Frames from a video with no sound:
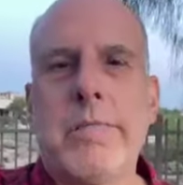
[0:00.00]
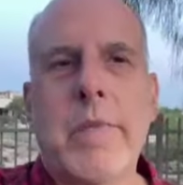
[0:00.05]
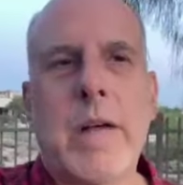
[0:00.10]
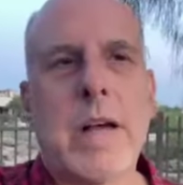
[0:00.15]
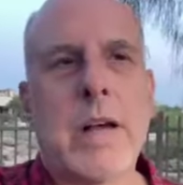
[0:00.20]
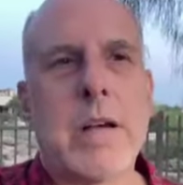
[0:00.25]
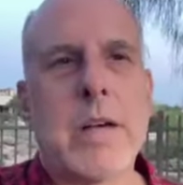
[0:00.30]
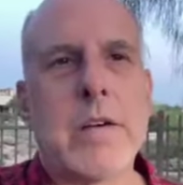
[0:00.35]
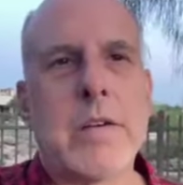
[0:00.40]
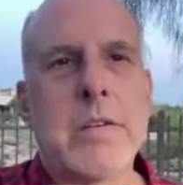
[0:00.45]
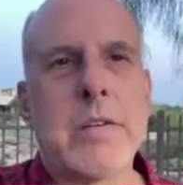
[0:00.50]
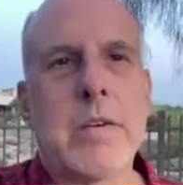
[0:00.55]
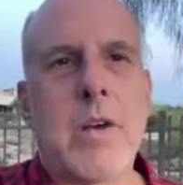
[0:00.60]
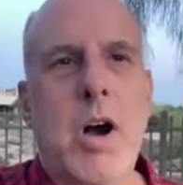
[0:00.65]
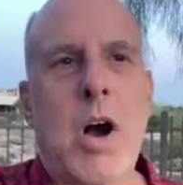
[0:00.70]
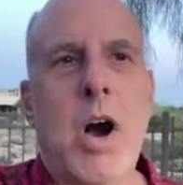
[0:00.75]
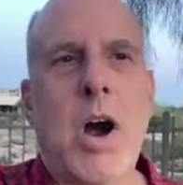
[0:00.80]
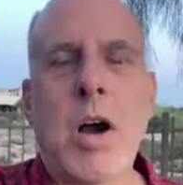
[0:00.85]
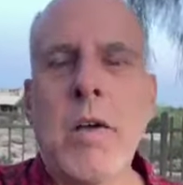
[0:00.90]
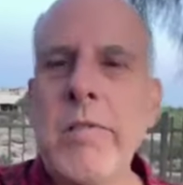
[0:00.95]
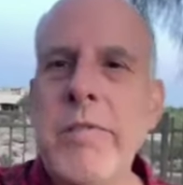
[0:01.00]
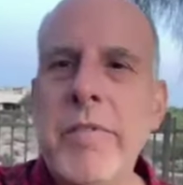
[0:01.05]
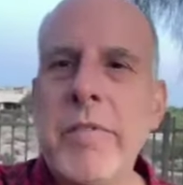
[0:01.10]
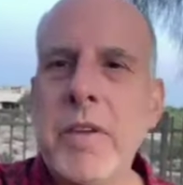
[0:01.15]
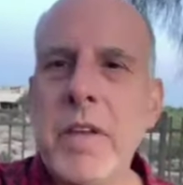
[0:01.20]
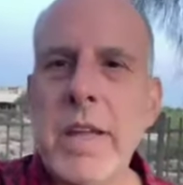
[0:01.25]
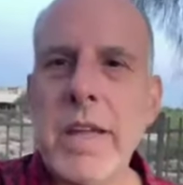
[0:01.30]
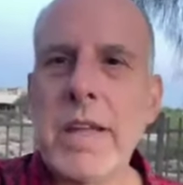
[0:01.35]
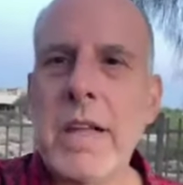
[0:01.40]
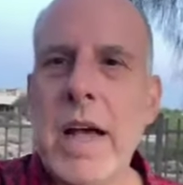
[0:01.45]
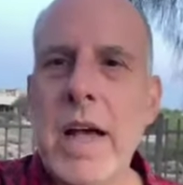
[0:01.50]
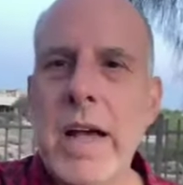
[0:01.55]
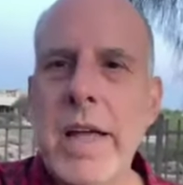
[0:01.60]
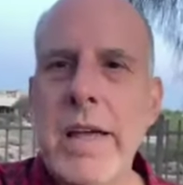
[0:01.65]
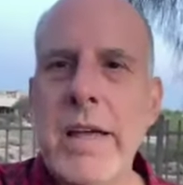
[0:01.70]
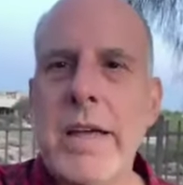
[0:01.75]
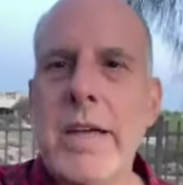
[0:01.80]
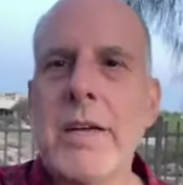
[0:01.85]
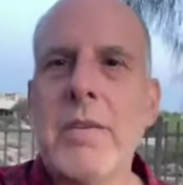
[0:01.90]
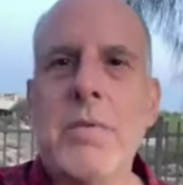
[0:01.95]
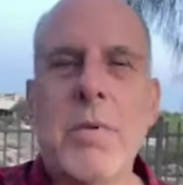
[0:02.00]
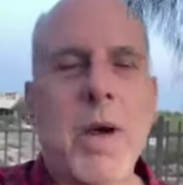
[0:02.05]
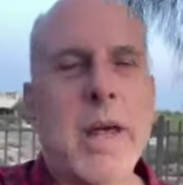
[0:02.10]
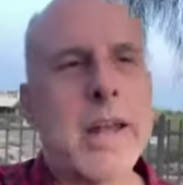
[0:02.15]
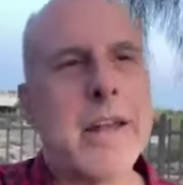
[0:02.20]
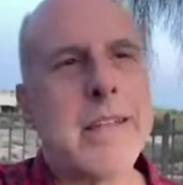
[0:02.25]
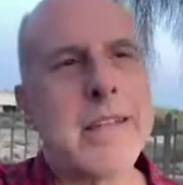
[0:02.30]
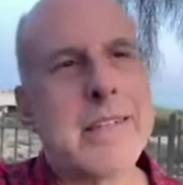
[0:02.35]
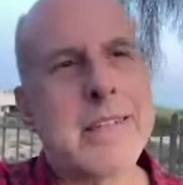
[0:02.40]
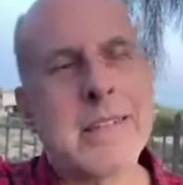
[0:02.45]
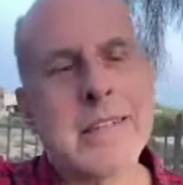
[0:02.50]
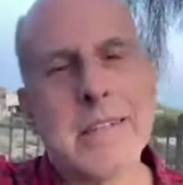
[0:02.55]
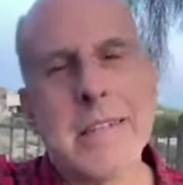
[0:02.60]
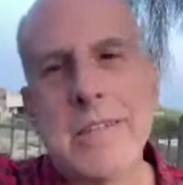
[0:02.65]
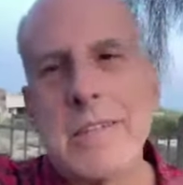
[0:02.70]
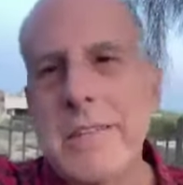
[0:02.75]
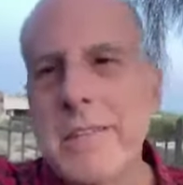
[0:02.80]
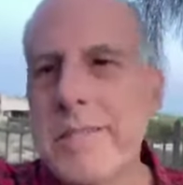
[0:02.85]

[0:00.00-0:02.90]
uh, harmfully lying, when it's a